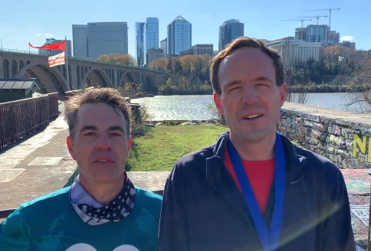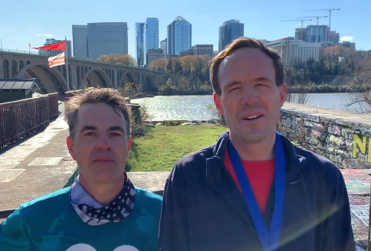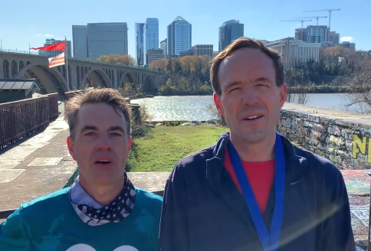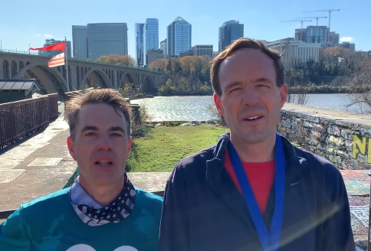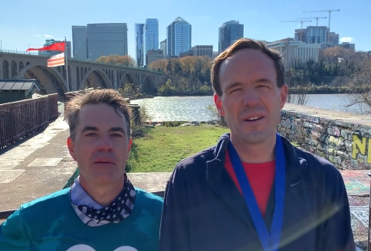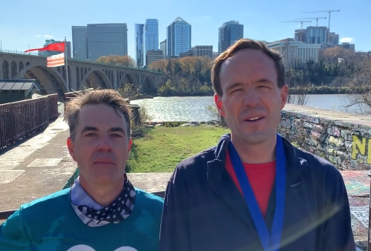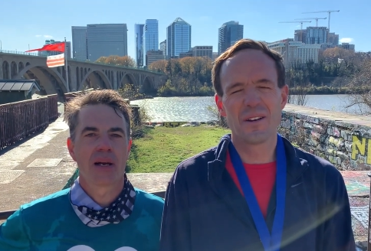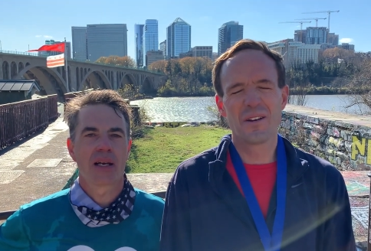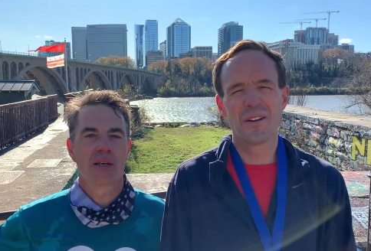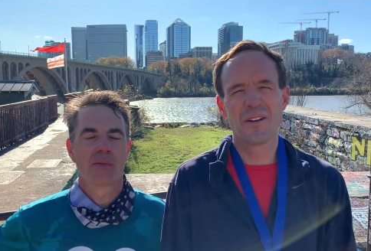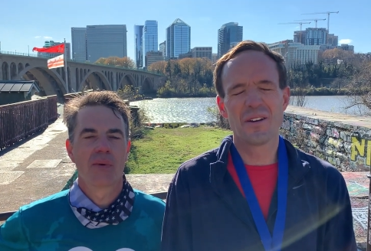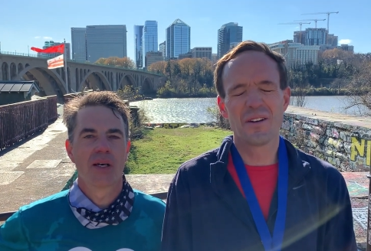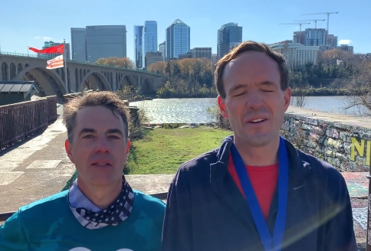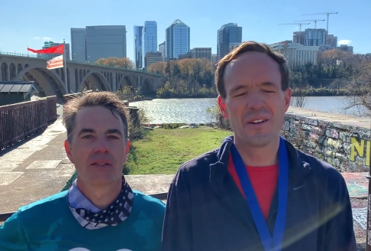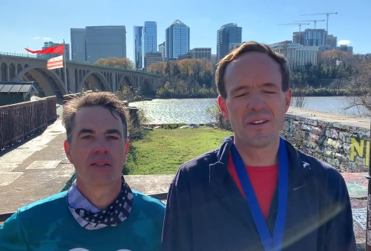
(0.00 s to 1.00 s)
Speaker 1: Father Michael
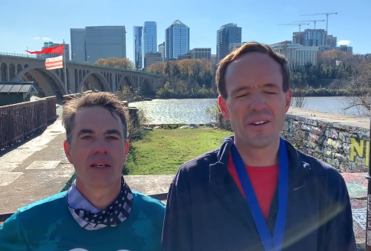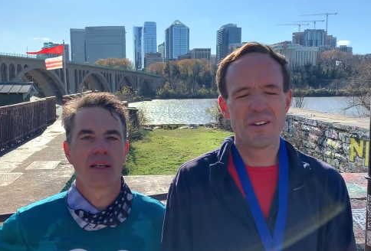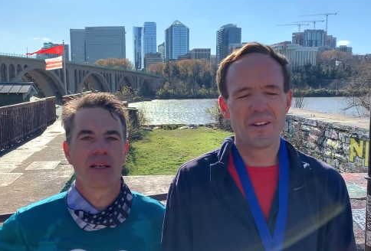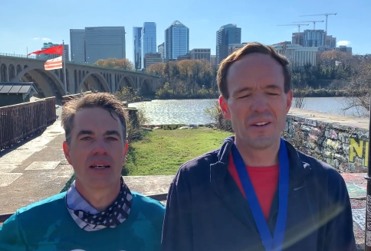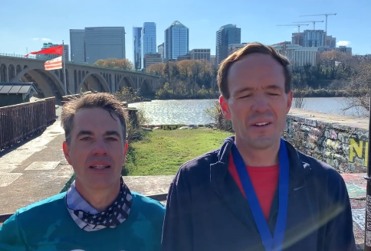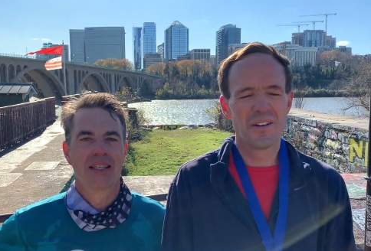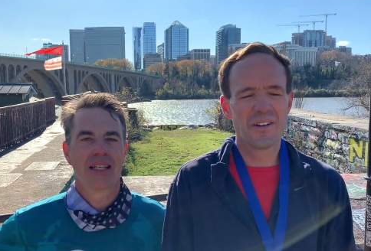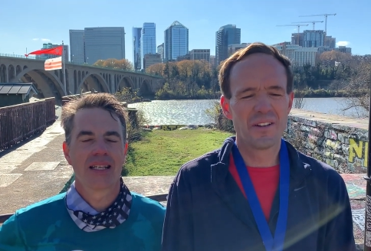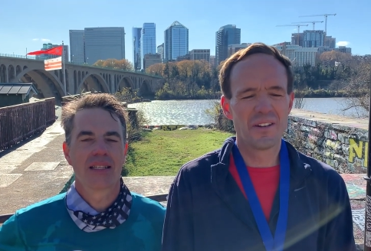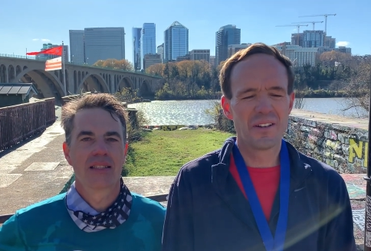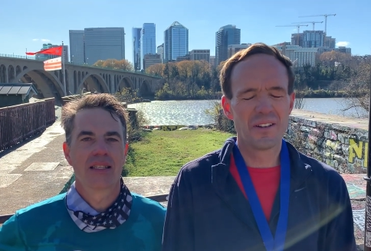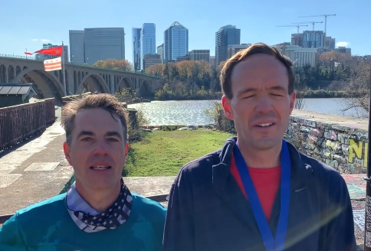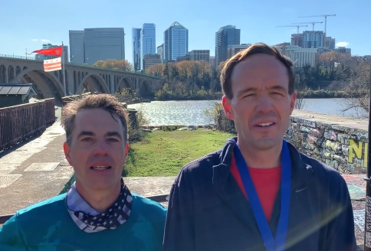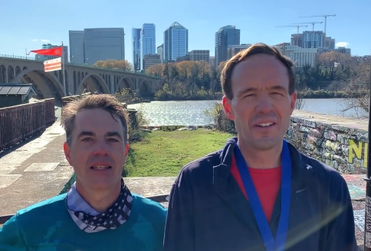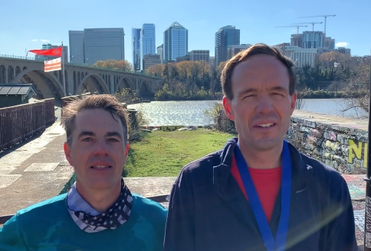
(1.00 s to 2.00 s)
was uh, a little
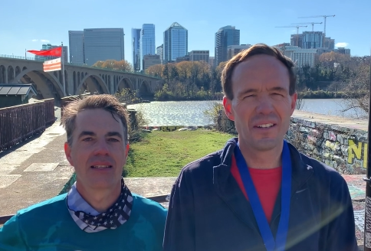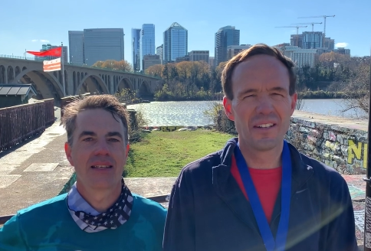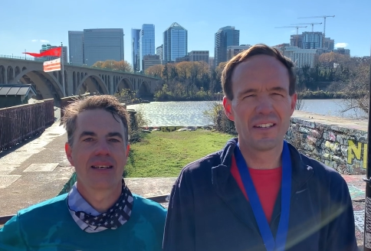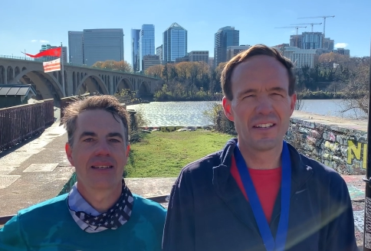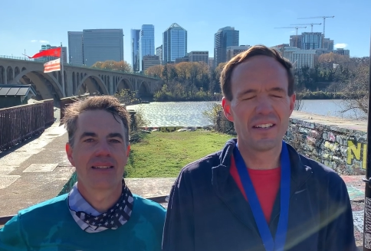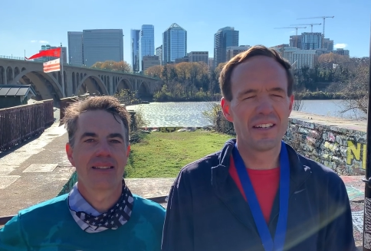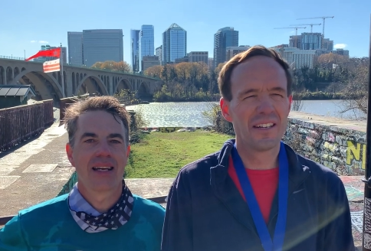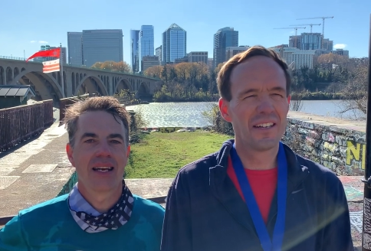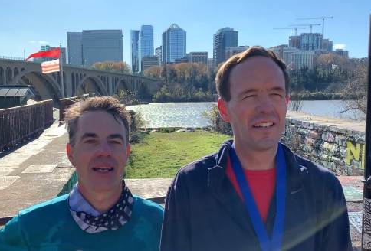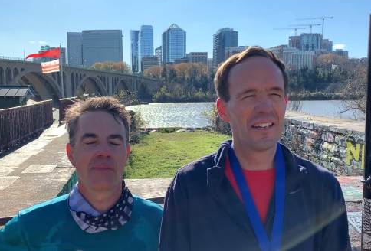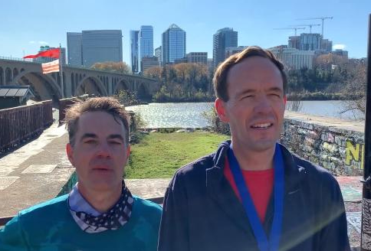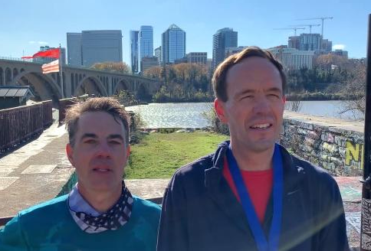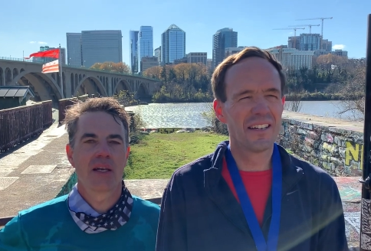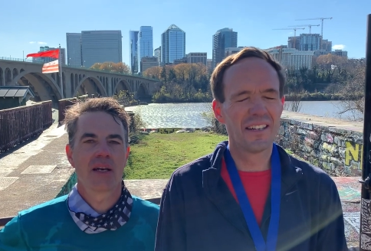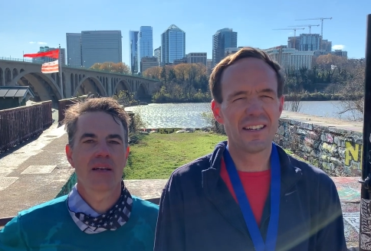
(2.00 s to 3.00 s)
little uh, ahead of
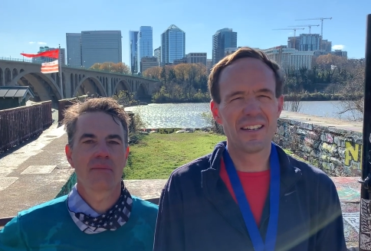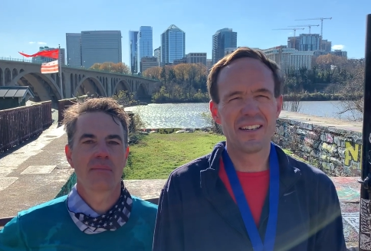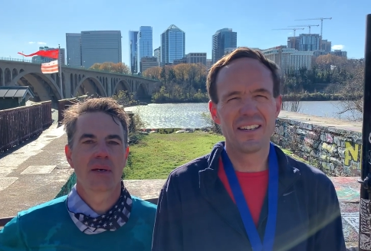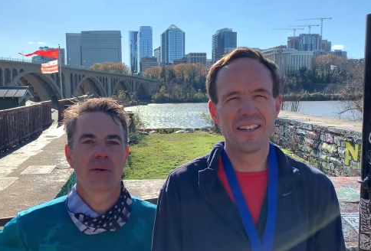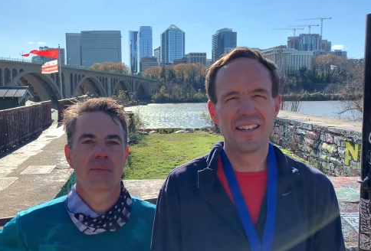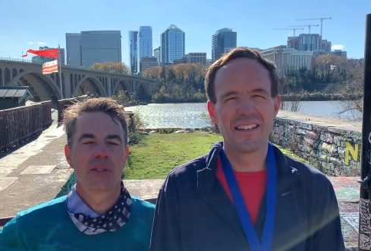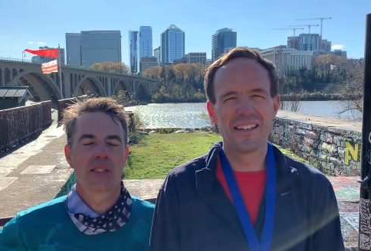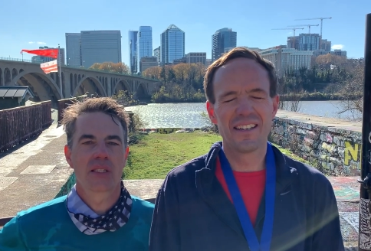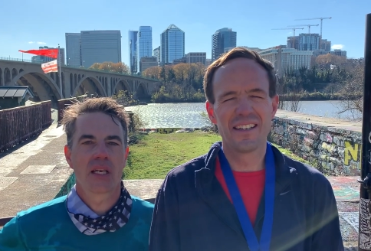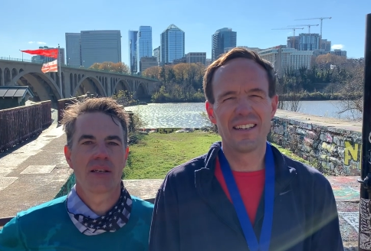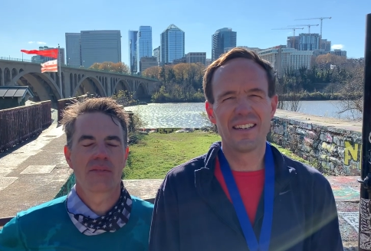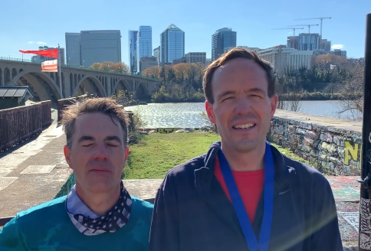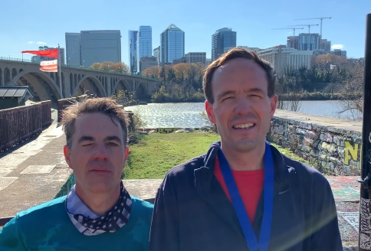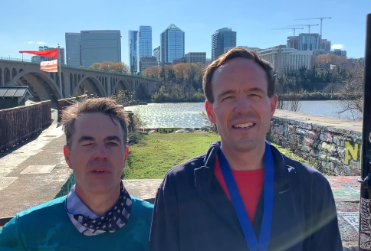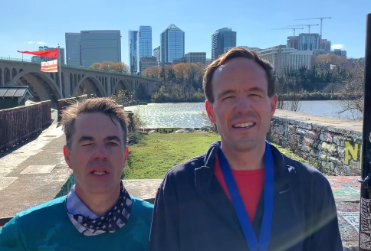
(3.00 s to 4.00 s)
me there, but we stayed
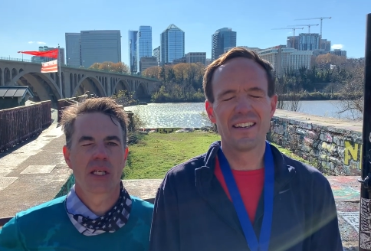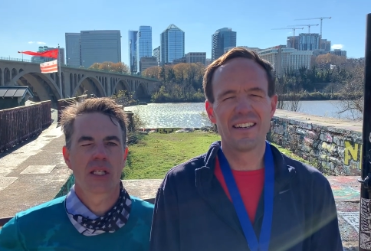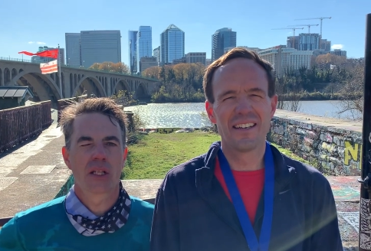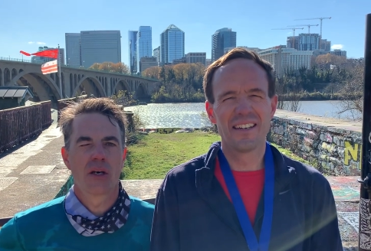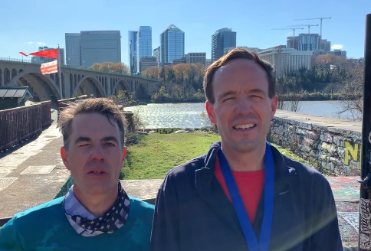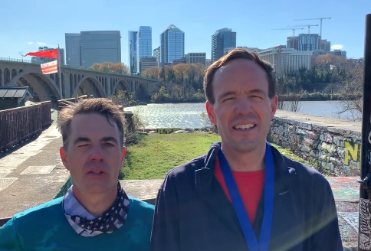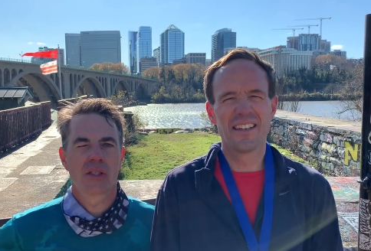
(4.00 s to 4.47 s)
really close.